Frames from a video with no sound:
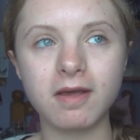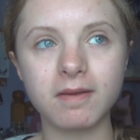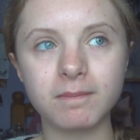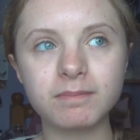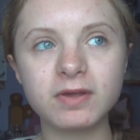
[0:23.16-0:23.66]

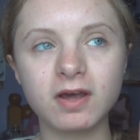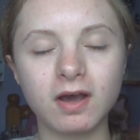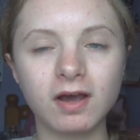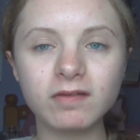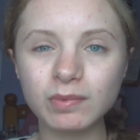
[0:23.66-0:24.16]

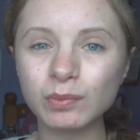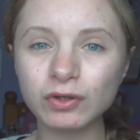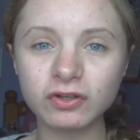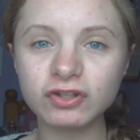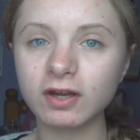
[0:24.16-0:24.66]
but I've
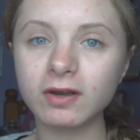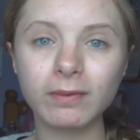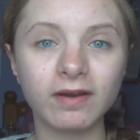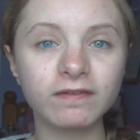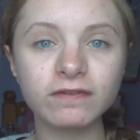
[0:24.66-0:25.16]
been
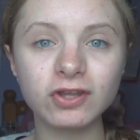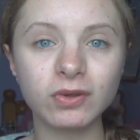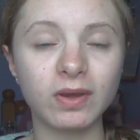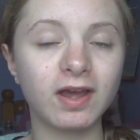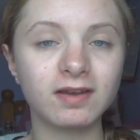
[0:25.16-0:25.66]
watching quite a
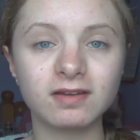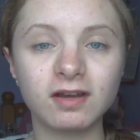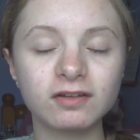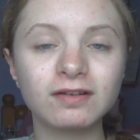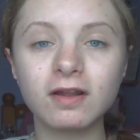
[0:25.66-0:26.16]
few
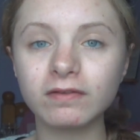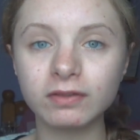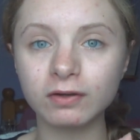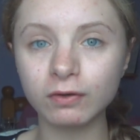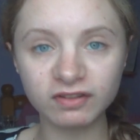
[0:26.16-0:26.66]
and I just
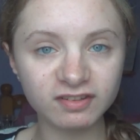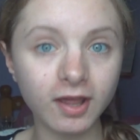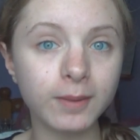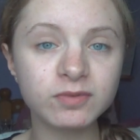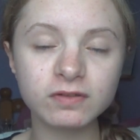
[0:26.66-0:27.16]
love the
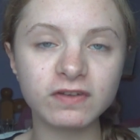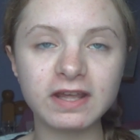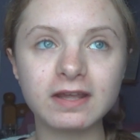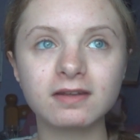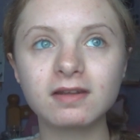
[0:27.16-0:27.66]
concept
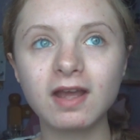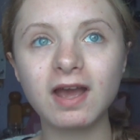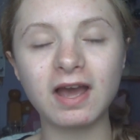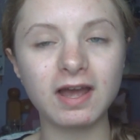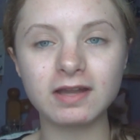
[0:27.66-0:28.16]
of it,
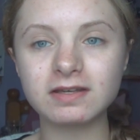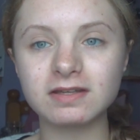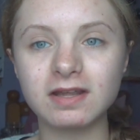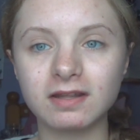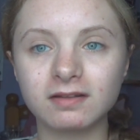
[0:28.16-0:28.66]

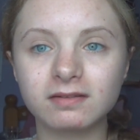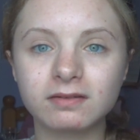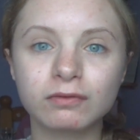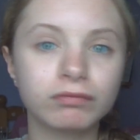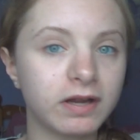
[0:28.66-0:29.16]
and
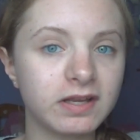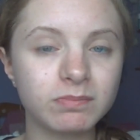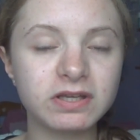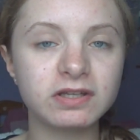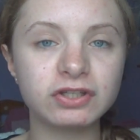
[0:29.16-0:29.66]
it's
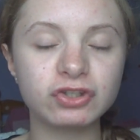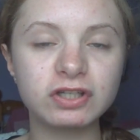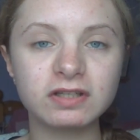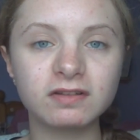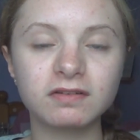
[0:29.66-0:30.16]
great
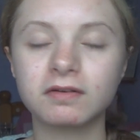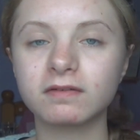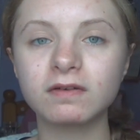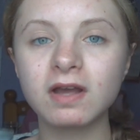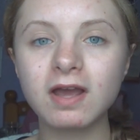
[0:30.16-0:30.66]
because you can
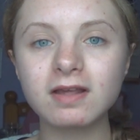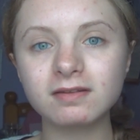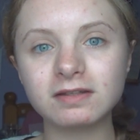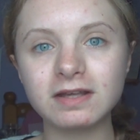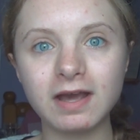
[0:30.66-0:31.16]
sort of
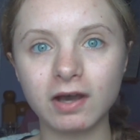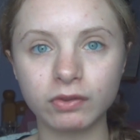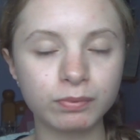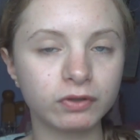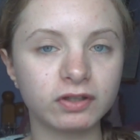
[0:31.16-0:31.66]
see
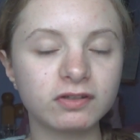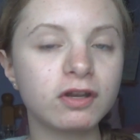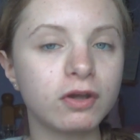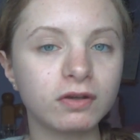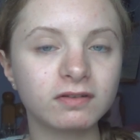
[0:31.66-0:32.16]
how the
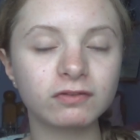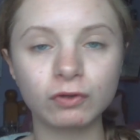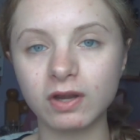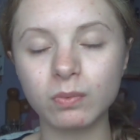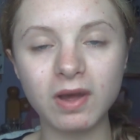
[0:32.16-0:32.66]
product looks
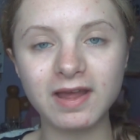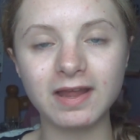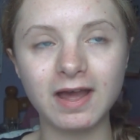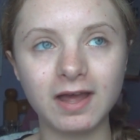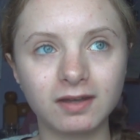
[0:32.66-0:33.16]
straight
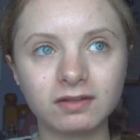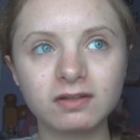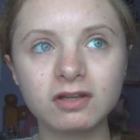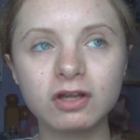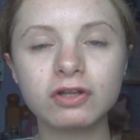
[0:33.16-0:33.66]
away
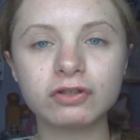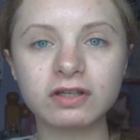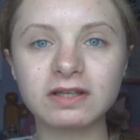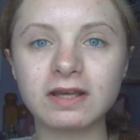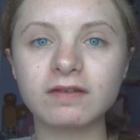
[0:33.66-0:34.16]
and
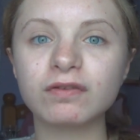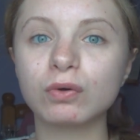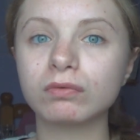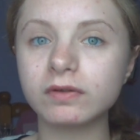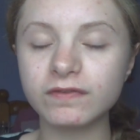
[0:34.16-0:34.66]
you can
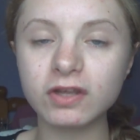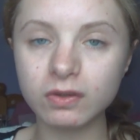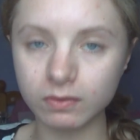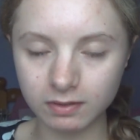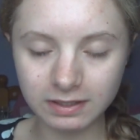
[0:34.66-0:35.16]
give your
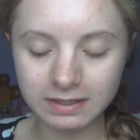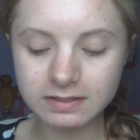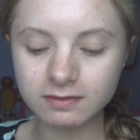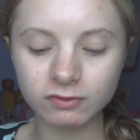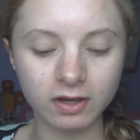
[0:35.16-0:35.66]
review on
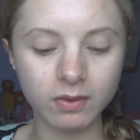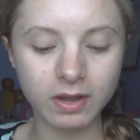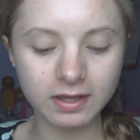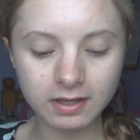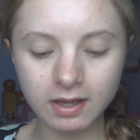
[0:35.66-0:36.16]
it straight
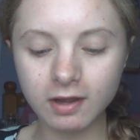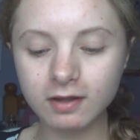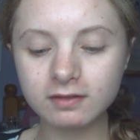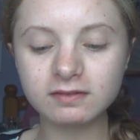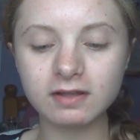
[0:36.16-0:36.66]
away.
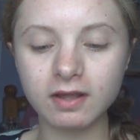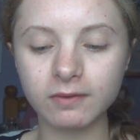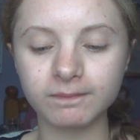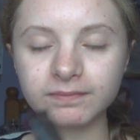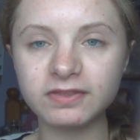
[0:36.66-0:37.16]

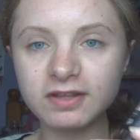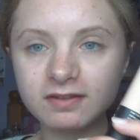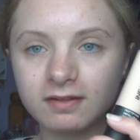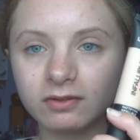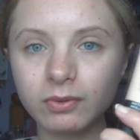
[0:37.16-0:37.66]
So
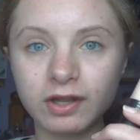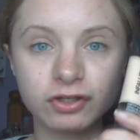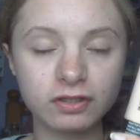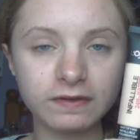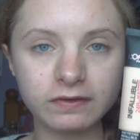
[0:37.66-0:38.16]
this is
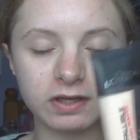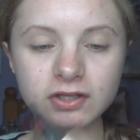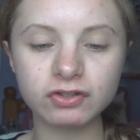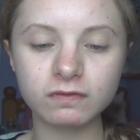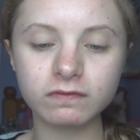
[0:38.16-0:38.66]
quite a new
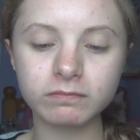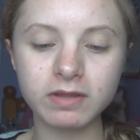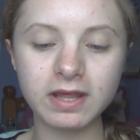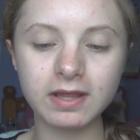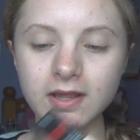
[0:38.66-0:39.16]
foundation
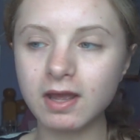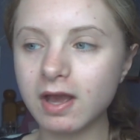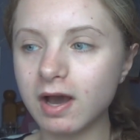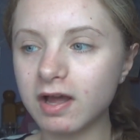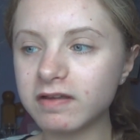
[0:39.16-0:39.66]
for me.
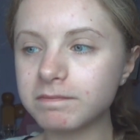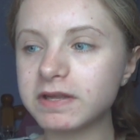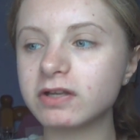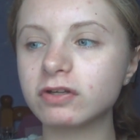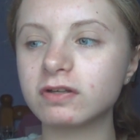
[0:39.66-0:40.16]

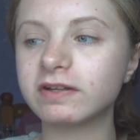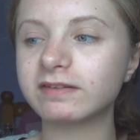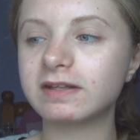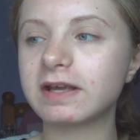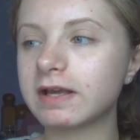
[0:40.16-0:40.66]
I've been
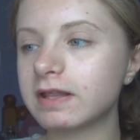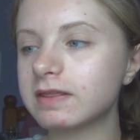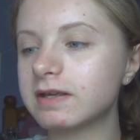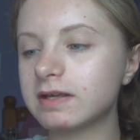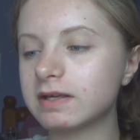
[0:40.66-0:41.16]
using
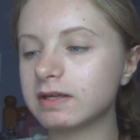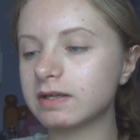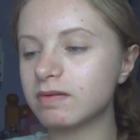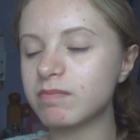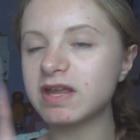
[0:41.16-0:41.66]

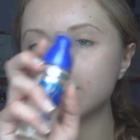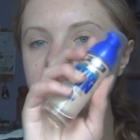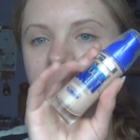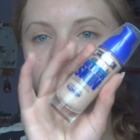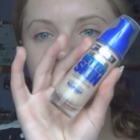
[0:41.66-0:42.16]
the
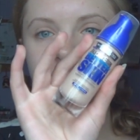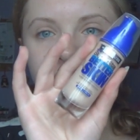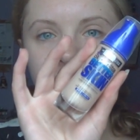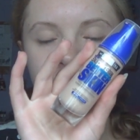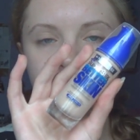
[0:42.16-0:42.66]
Maybelline
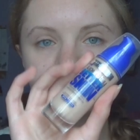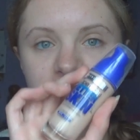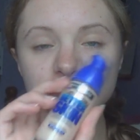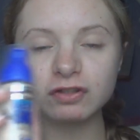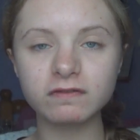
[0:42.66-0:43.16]
Superstay
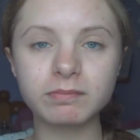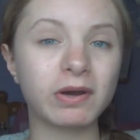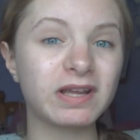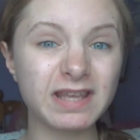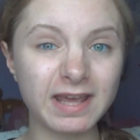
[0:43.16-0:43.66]
foundation
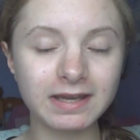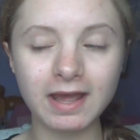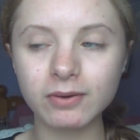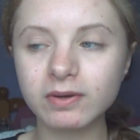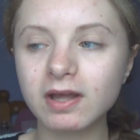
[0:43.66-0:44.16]
for about a
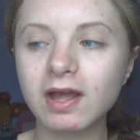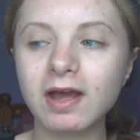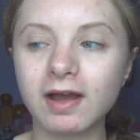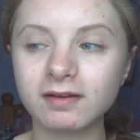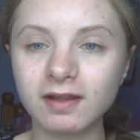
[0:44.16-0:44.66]
year now
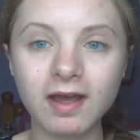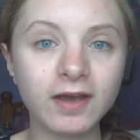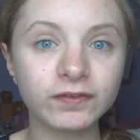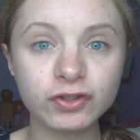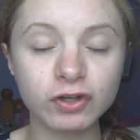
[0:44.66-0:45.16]
and I
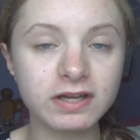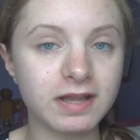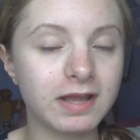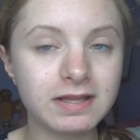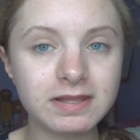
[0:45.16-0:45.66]
haven't
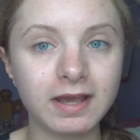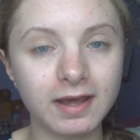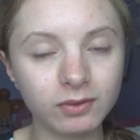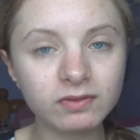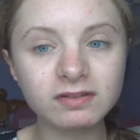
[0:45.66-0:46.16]
tried
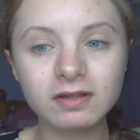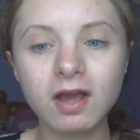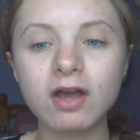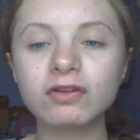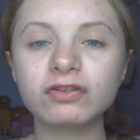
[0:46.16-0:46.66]
anything
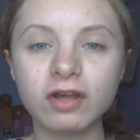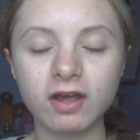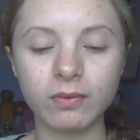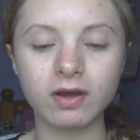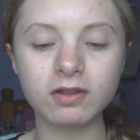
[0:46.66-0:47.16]
else,
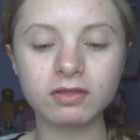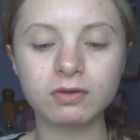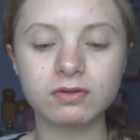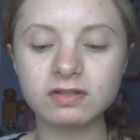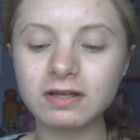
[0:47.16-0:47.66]
so I
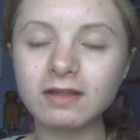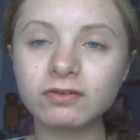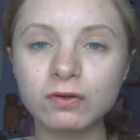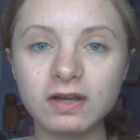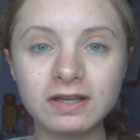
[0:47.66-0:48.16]
thought
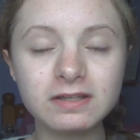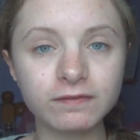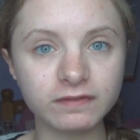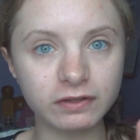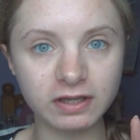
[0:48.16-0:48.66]
let's try a
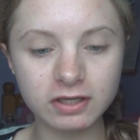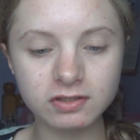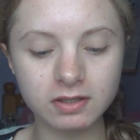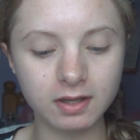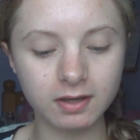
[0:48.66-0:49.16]
different
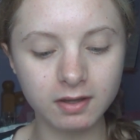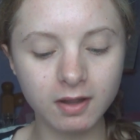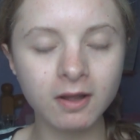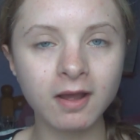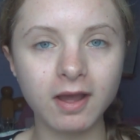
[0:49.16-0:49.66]
foundation.